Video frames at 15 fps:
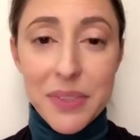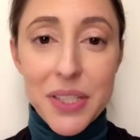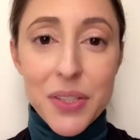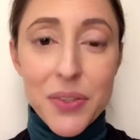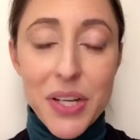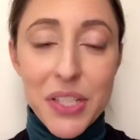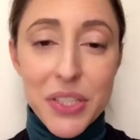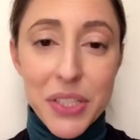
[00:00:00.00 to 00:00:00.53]

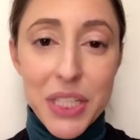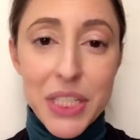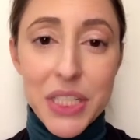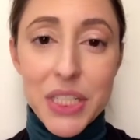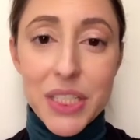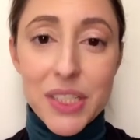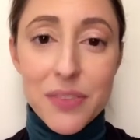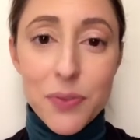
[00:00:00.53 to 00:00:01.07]

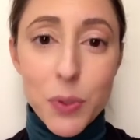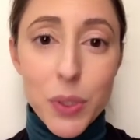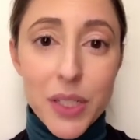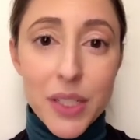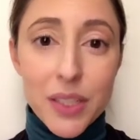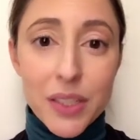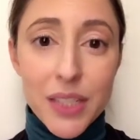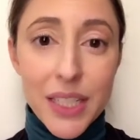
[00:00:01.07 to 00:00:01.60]
Congratulations
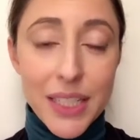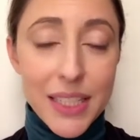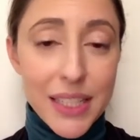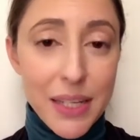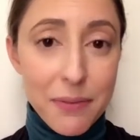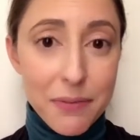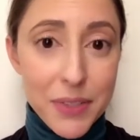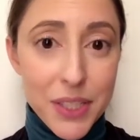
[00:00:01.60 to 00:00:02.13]
for getting
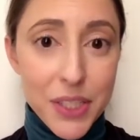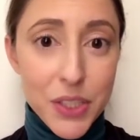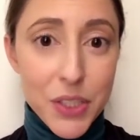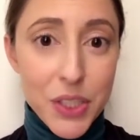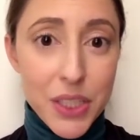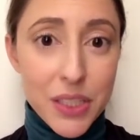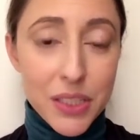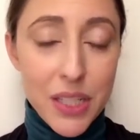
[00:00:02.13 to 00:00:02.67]
that
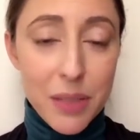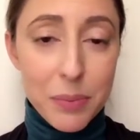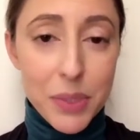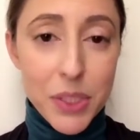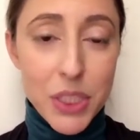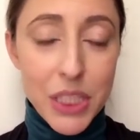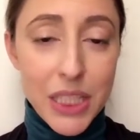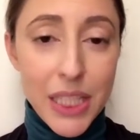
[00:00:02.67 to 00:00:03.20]
finished and
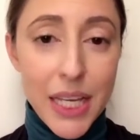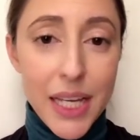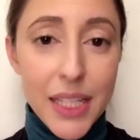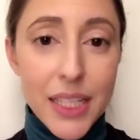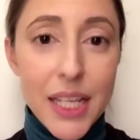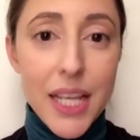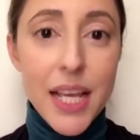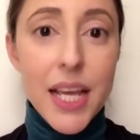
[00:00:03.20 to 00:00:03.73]
accomplishing that.